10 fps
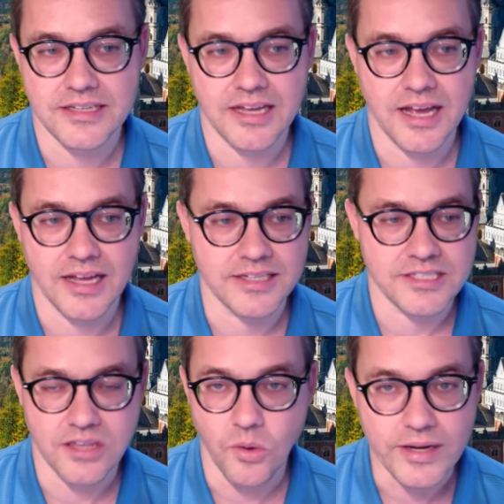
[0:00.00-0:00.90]
Uh, is
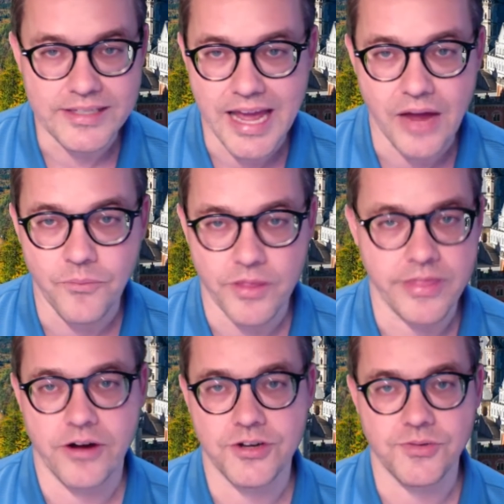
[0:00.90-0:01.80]
slowing down what
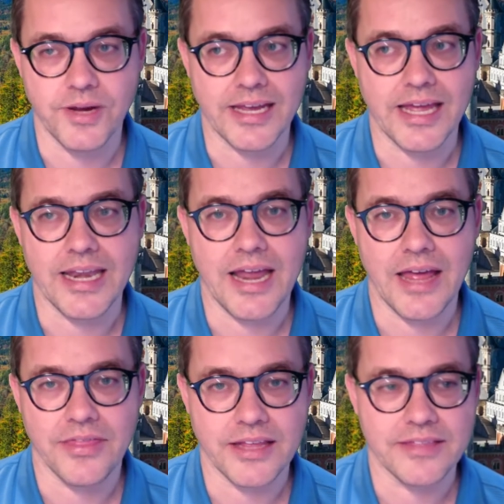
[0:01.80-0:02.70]
they're doing. And I
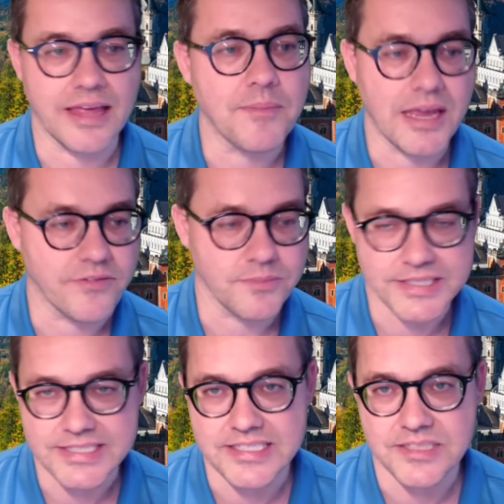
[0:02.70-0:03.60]
think they may even be
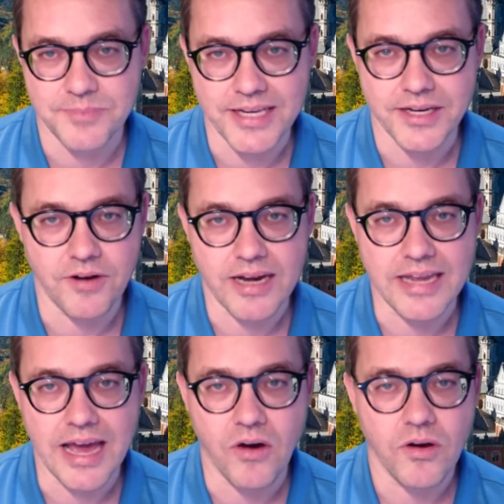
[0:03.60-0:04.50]
suspended right
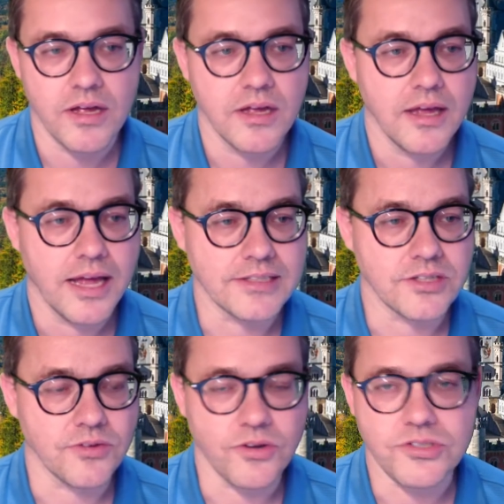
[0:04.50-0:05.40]
now. And
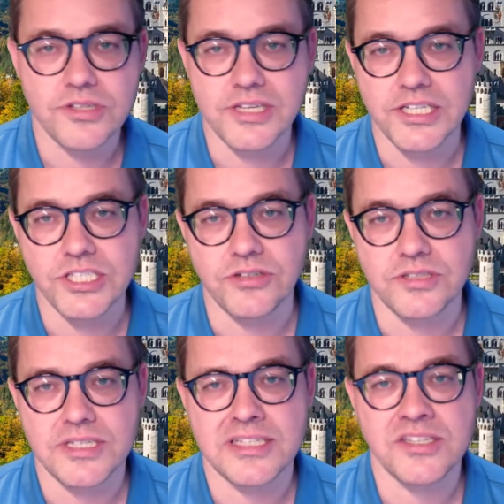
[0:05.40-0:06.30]
so those are the
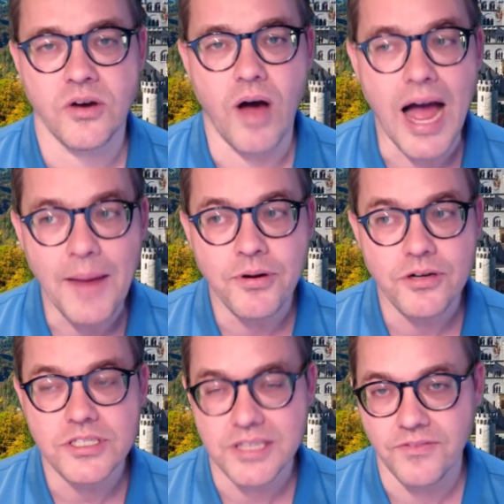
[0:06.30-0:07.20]
issues. So I
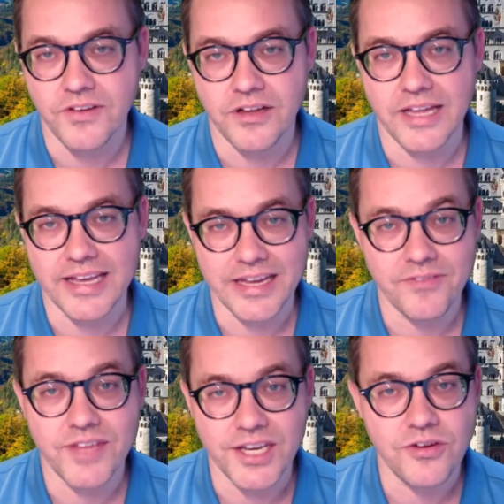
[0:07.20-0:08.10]
personally feel like
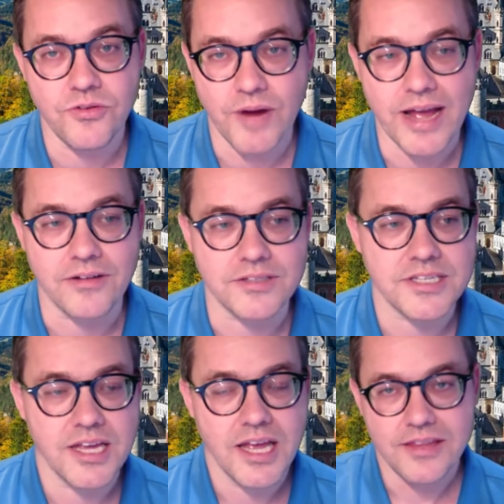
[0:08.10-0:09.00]
if they do rounds,
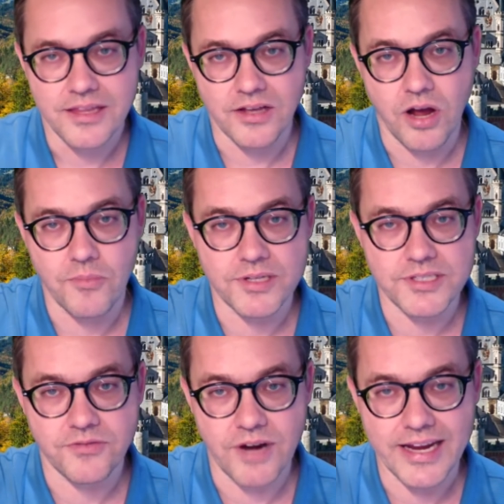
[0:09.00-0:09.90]
that the
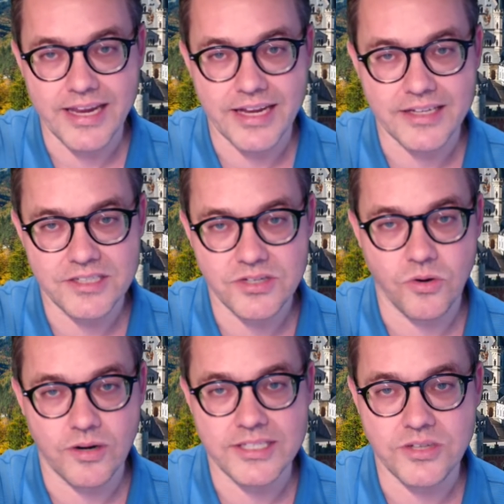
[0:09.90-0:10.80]
comprehensive ranking
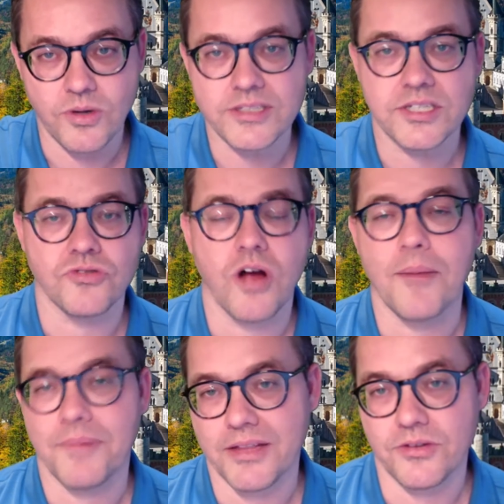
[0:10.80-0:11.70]
score is going to
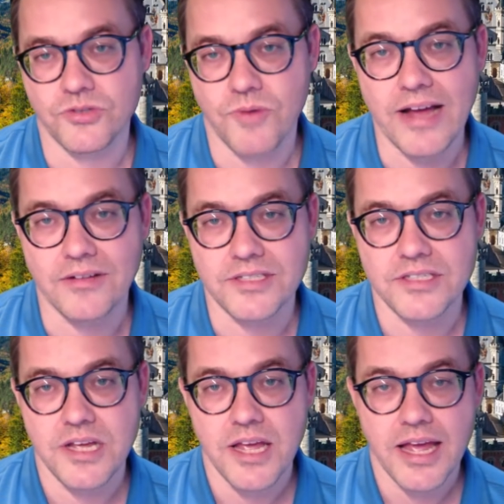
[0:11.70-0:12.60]
drop in those rounds.
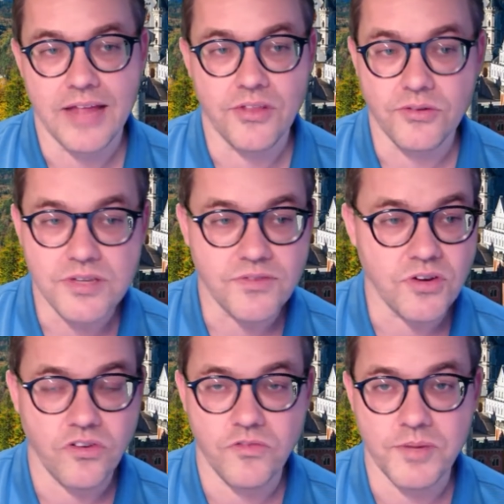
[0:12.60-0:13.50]
And those of you
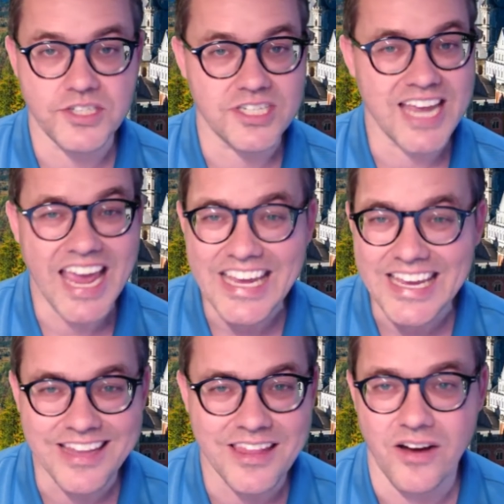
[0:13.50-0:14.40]
who have been just hanging
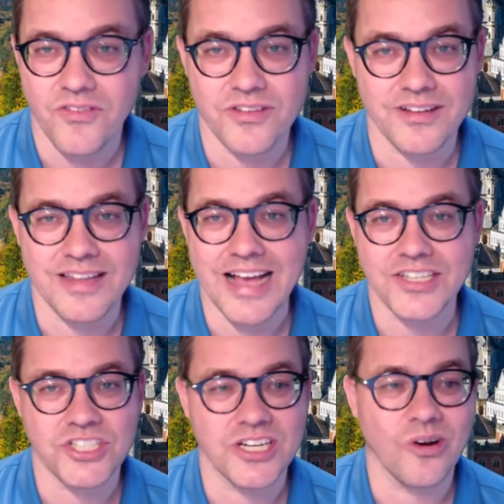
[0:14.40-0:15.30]
in there for the
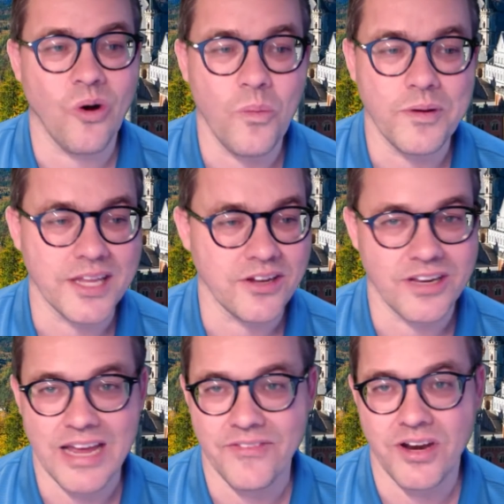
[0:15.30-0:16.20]
last year, hoping that you're
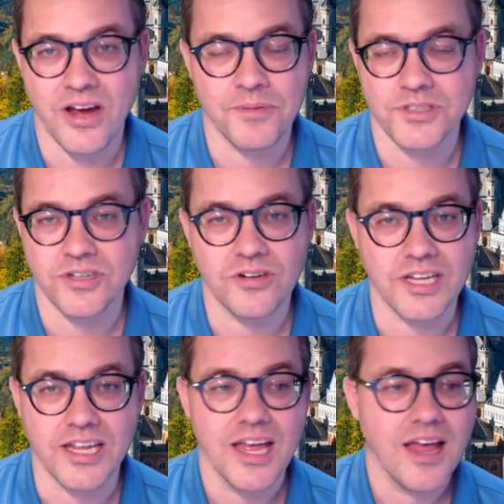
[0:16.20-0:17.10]
going to have an
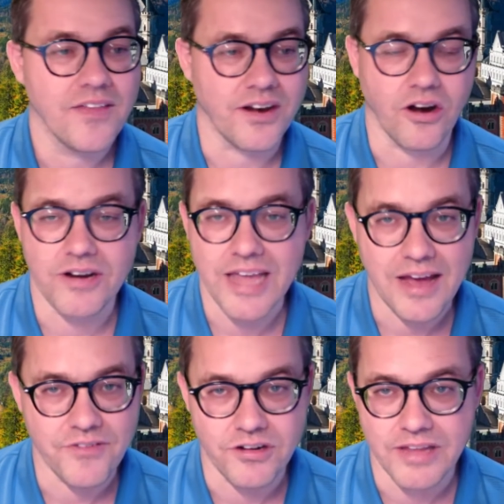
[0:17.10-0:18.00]
opportunity, that already
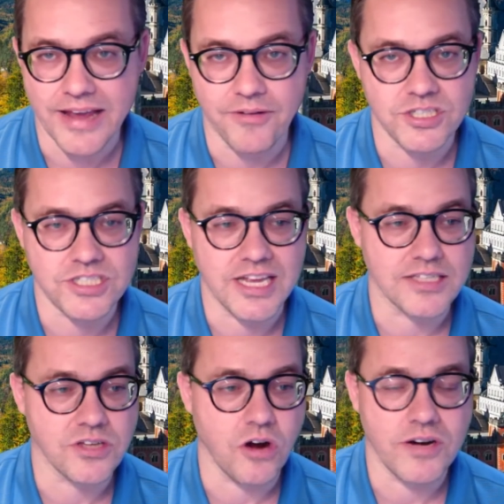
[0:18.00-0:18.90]
have your language
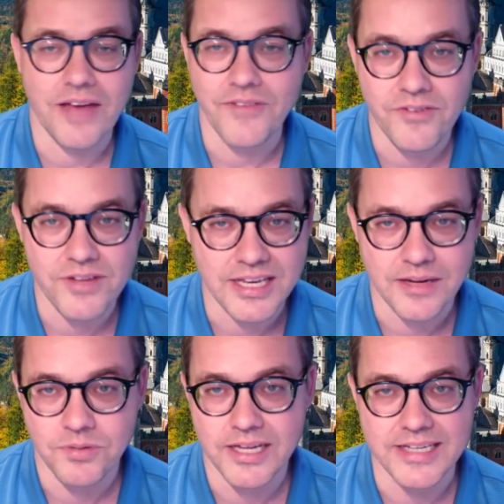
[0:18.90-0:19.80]
tests, already have everything in
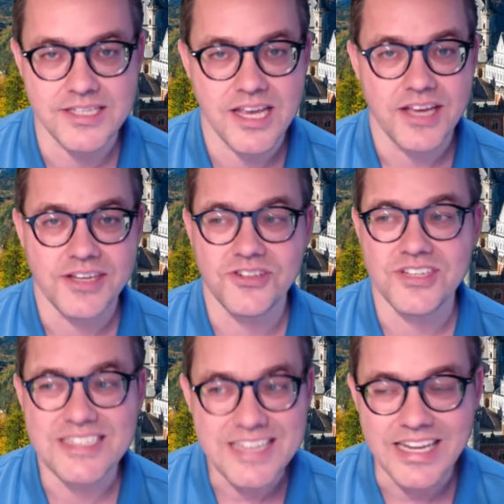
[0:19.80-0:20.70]
place, you're
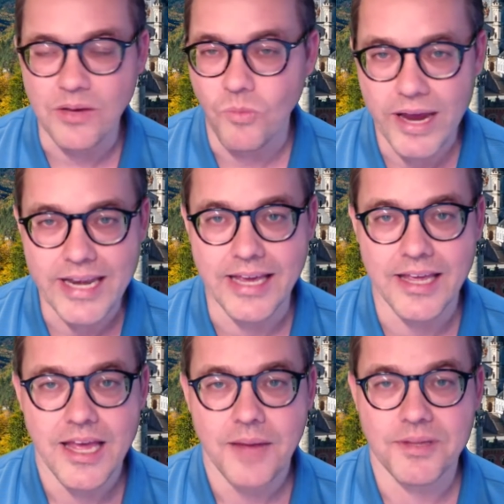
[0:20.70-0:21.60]
just sitting, waiting,
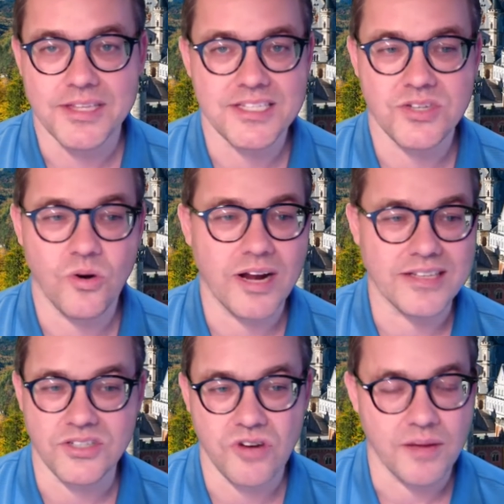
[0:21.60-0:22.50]
but the score
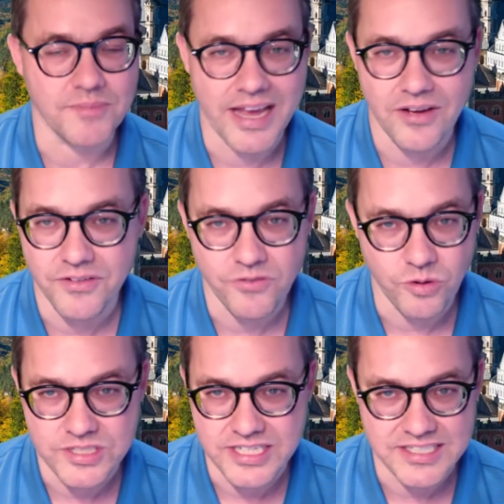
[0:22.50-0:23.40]
hasn't dropped down to
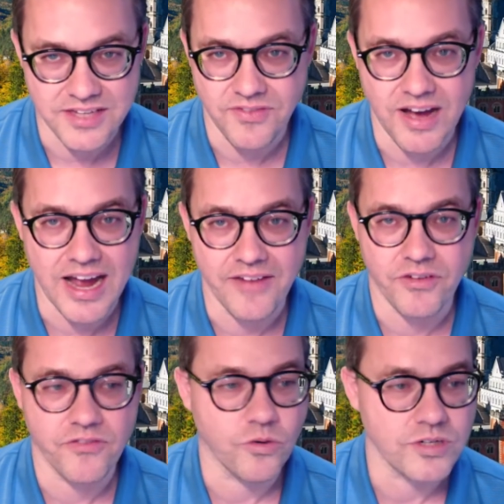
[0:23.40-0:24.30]
four sixty-five or
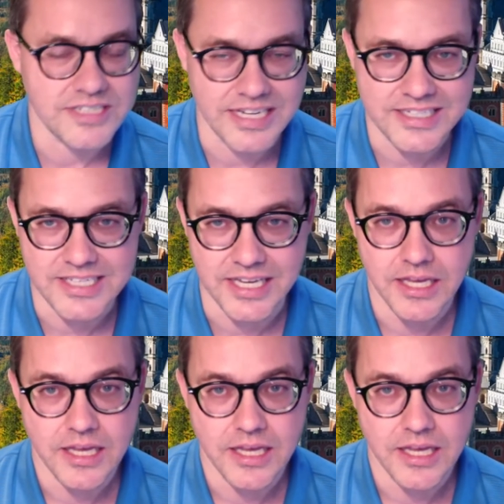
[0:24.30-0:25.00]
four sixty.